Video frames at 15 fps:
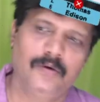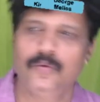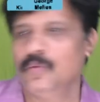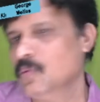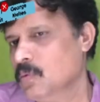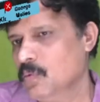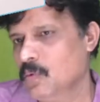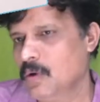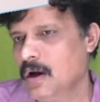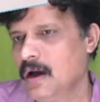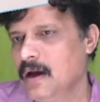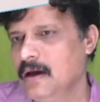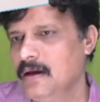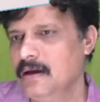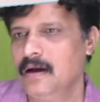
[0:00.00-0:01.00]
Why?
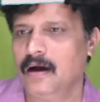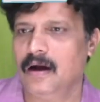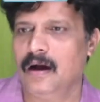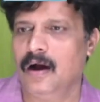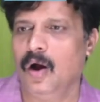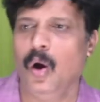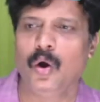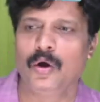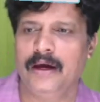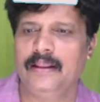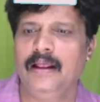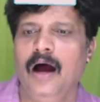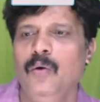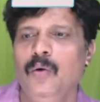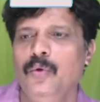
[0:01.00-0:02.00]
Okay, now
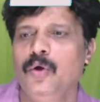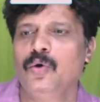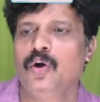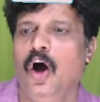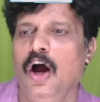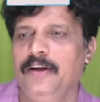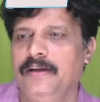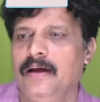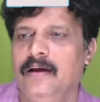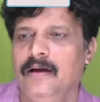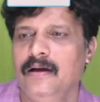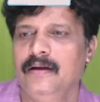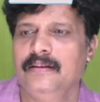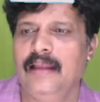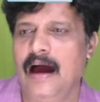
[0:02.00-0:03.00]
you got
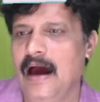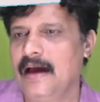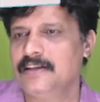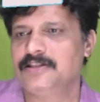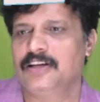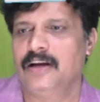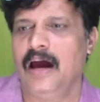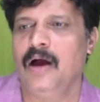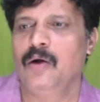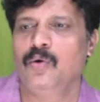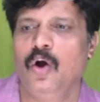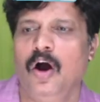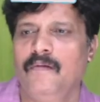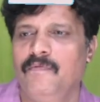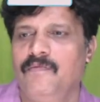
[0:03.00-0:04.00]
the answer. I have got
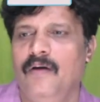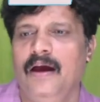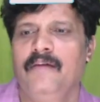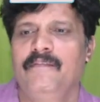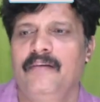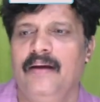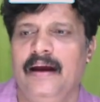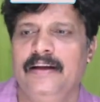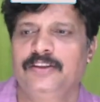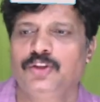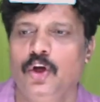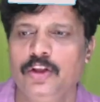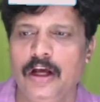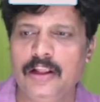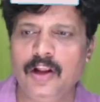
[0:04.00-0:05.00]
5 right. So, the
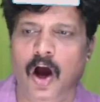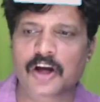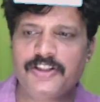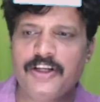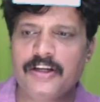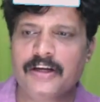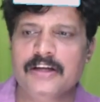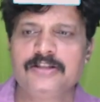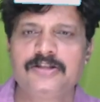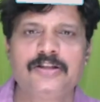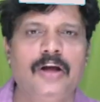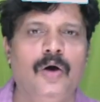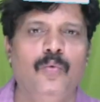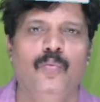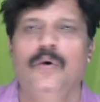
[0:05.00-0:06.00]
logic is now
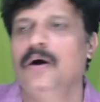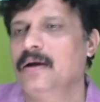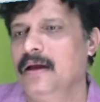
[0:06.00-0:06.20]
working.